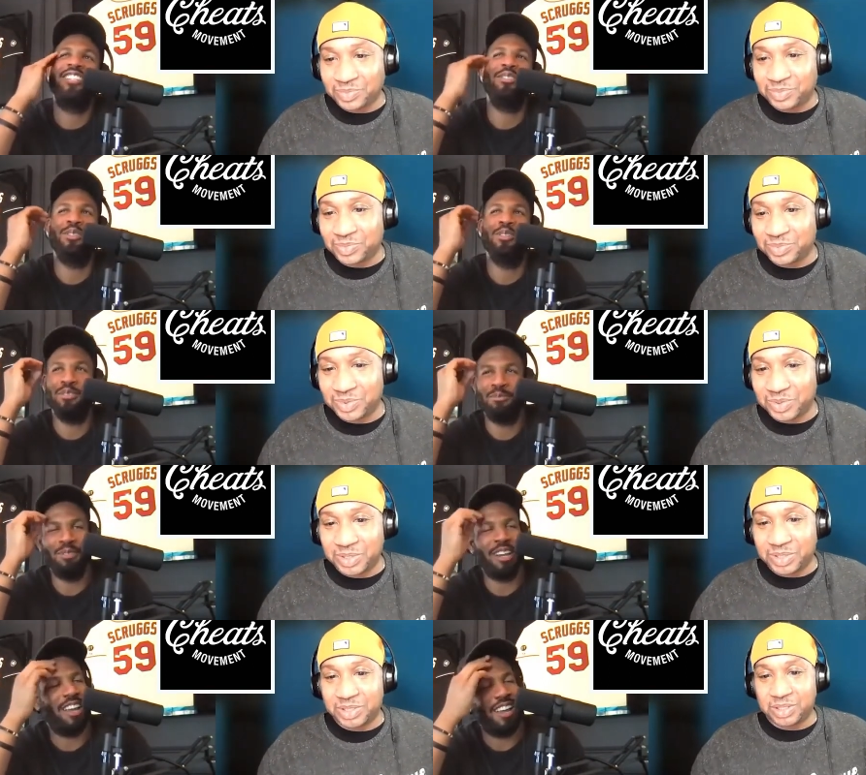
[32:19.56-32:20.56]
Speaker 1: two of them. Uh,
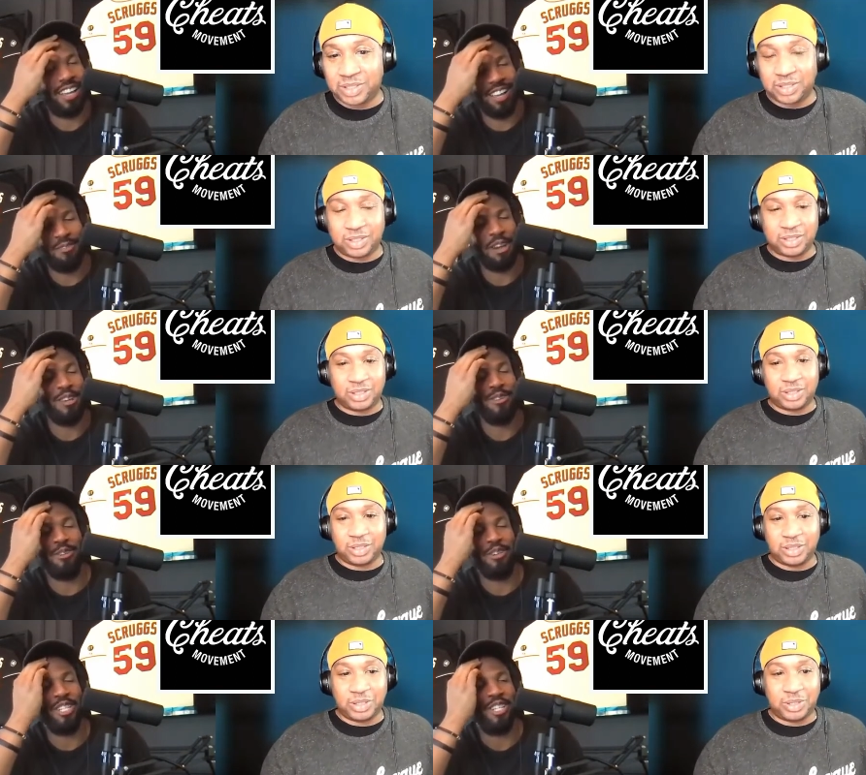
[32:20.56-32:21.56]
I got Randal
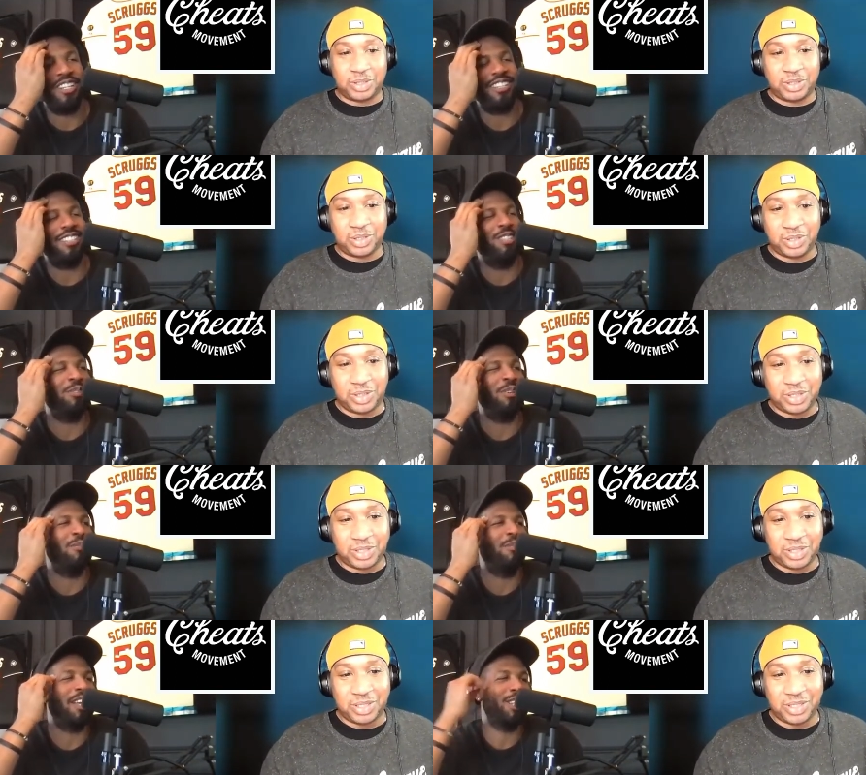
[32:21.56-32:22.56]
Grichuk. He's from like
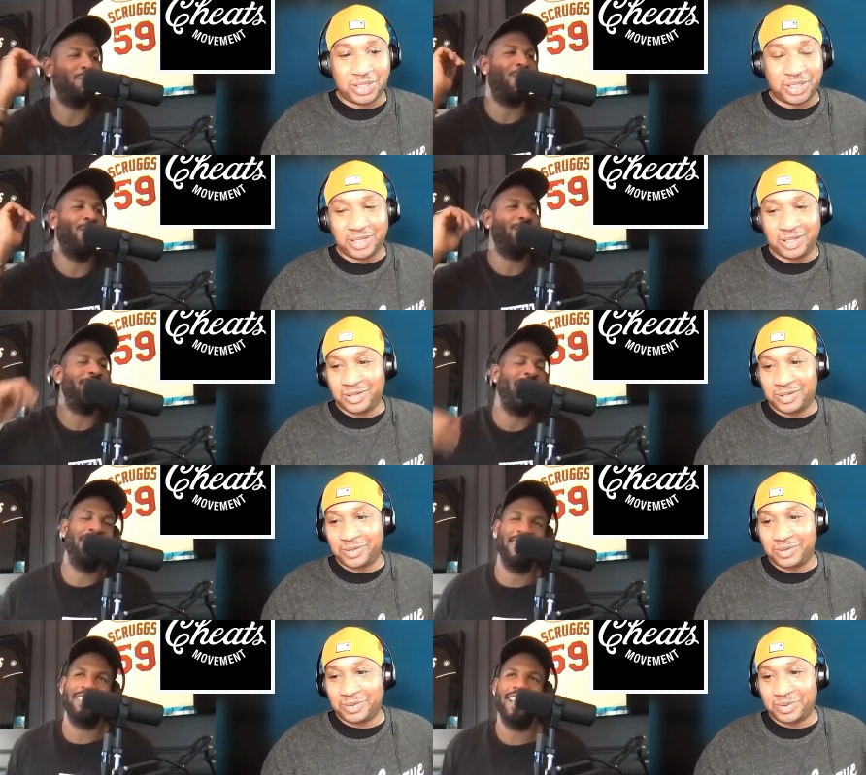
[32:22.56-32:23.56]
a smaller town in
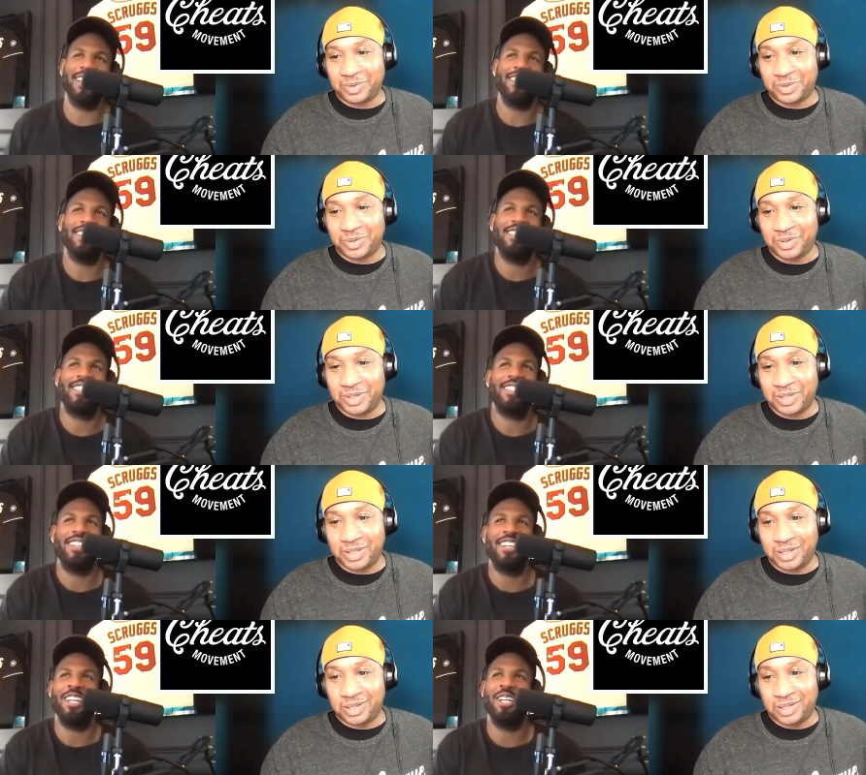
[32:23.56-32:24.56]
Texas.
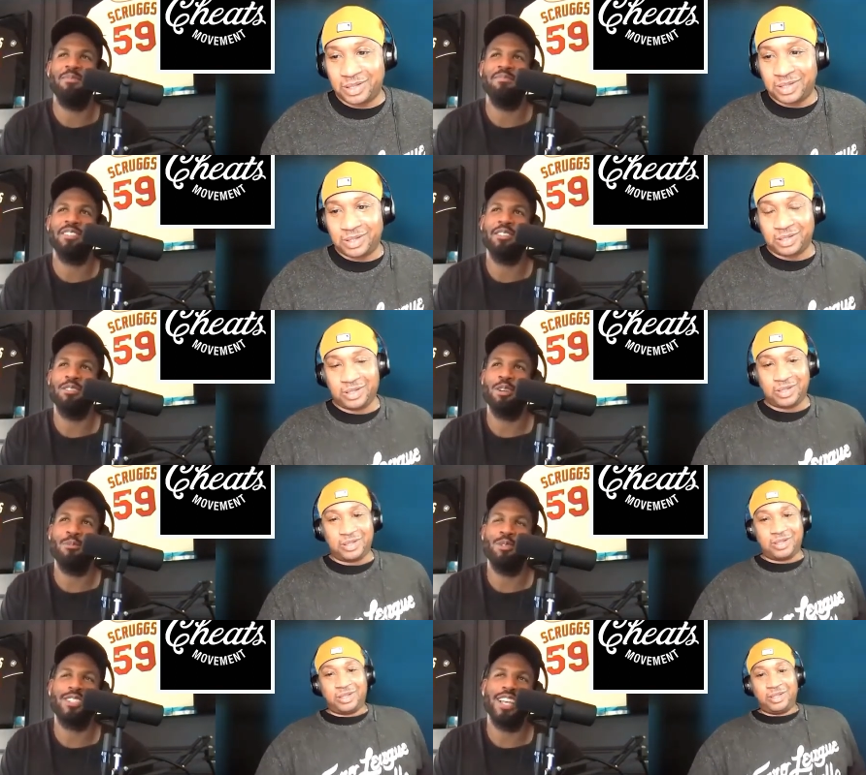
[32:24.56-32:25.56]
Um, it was almost
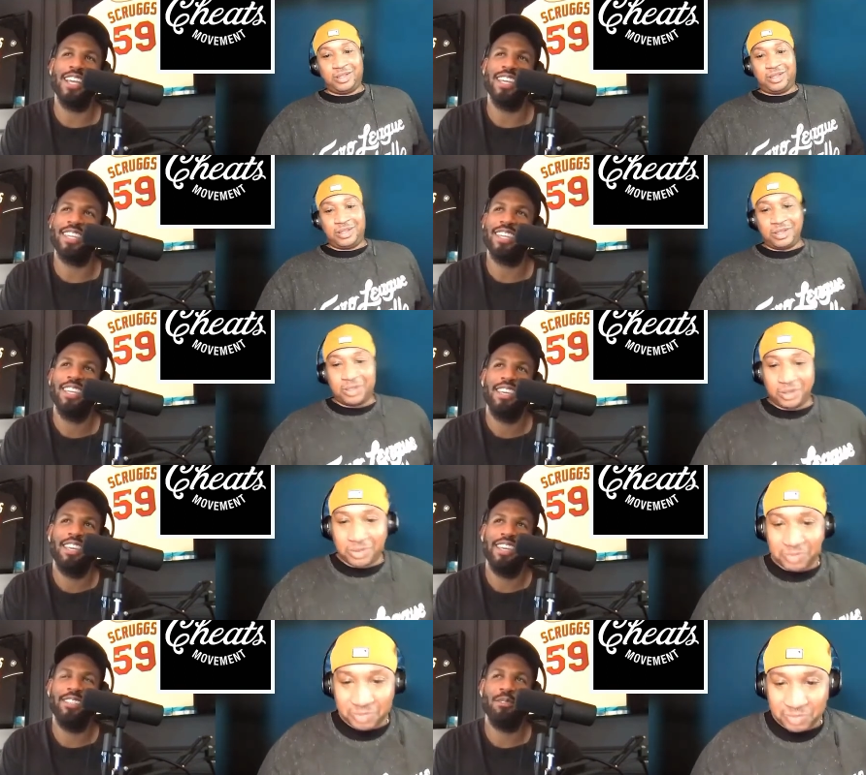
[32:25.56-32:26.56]
like
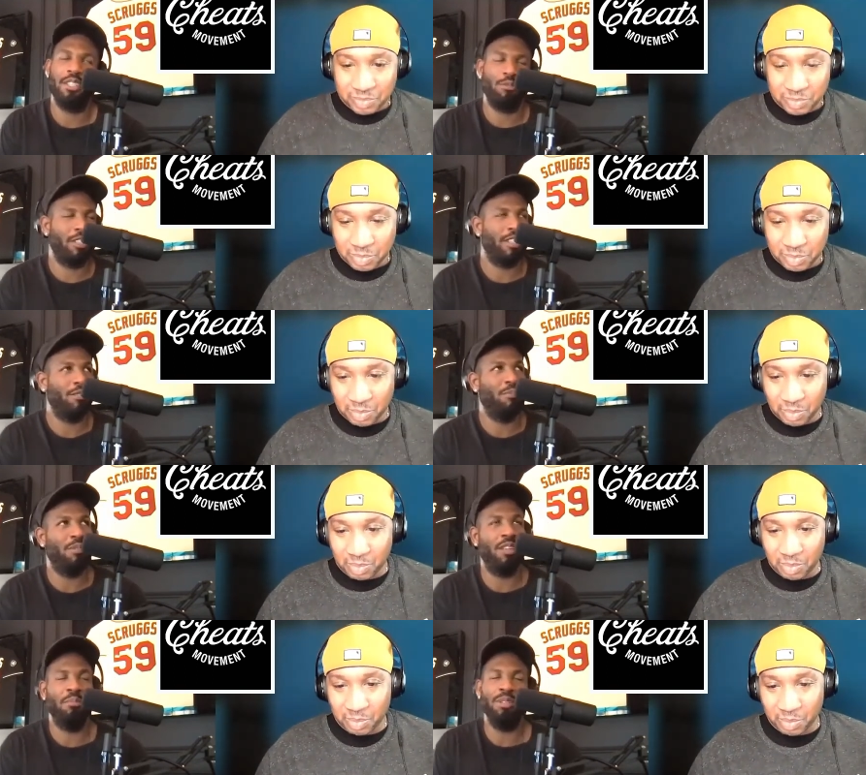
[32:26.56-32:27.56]
he's he's with the the
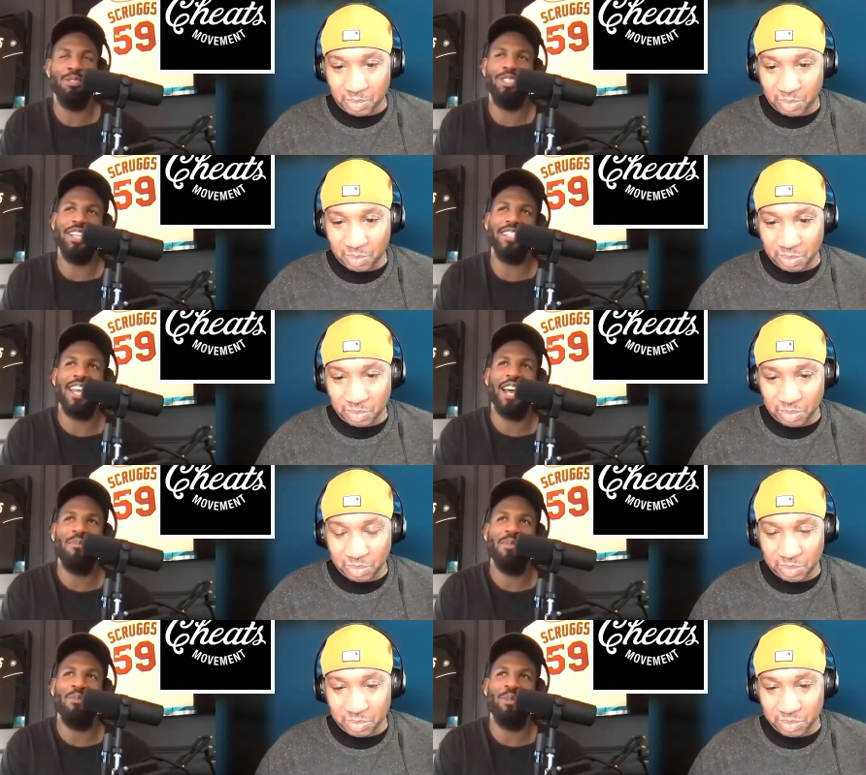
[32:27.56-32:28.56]
Blue Jays now,
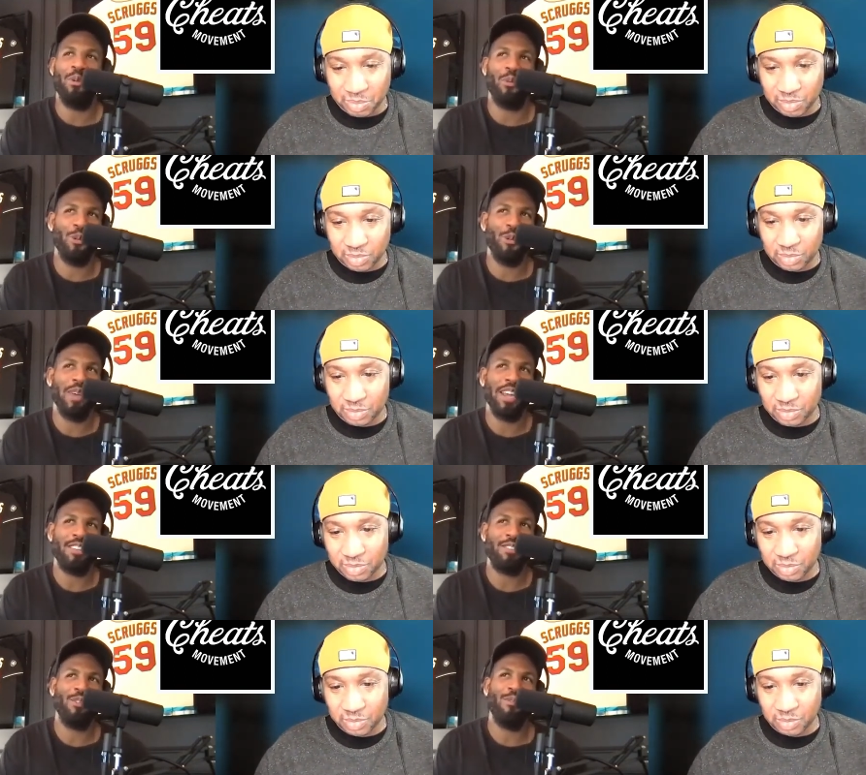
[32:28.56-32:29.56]
but we were roommates
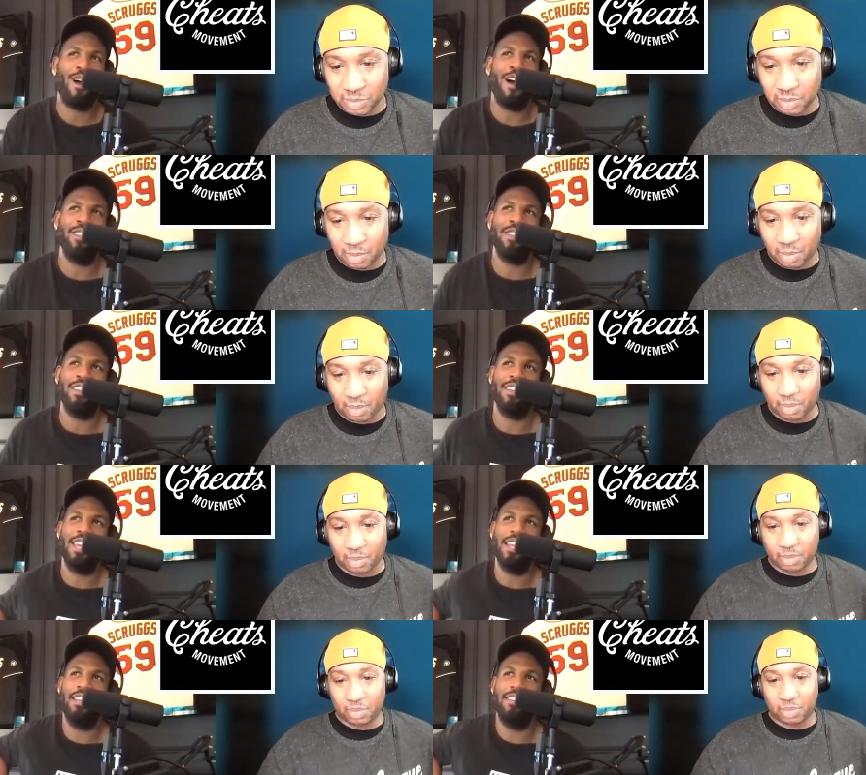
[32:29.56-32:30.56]
for a while in
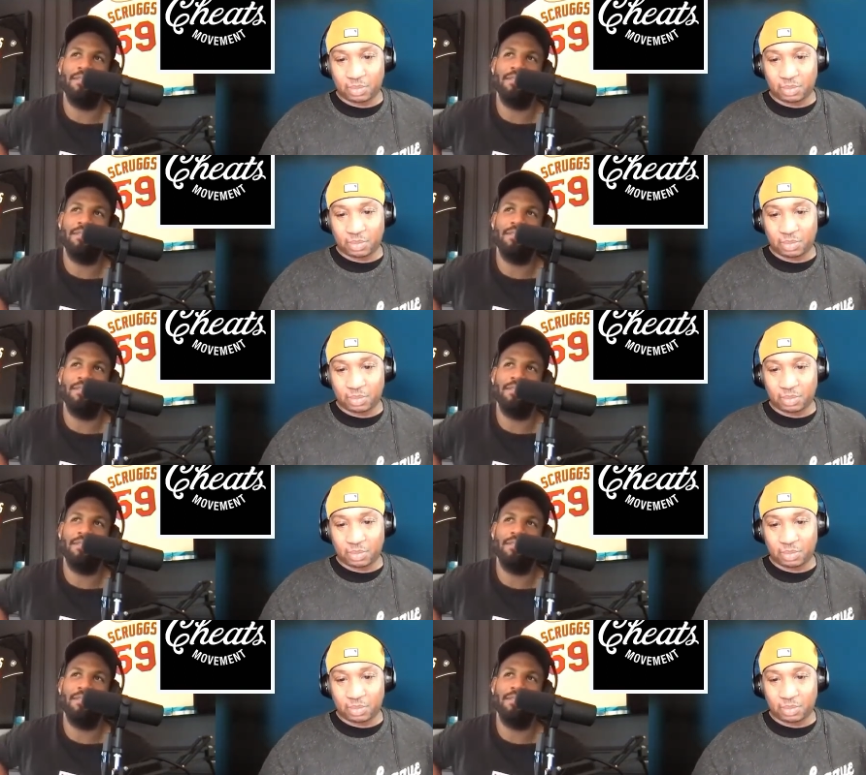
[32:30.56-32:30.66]
in